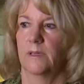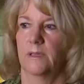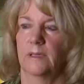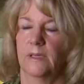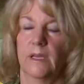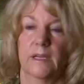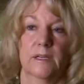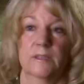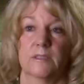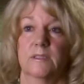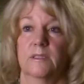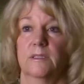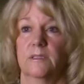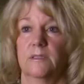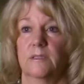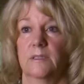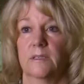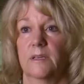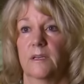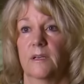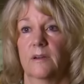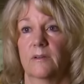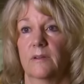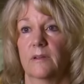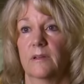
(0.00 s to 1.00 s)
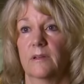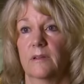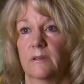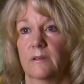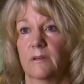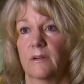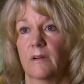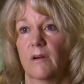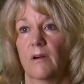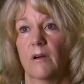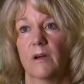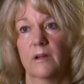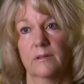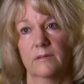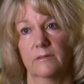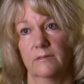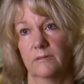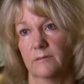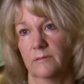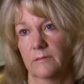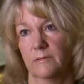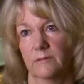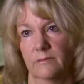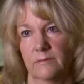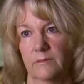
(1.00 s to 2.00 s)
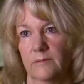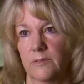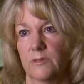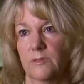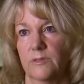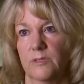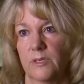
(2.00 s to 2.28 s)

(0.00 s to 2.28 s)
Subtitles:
a legacy to carry on through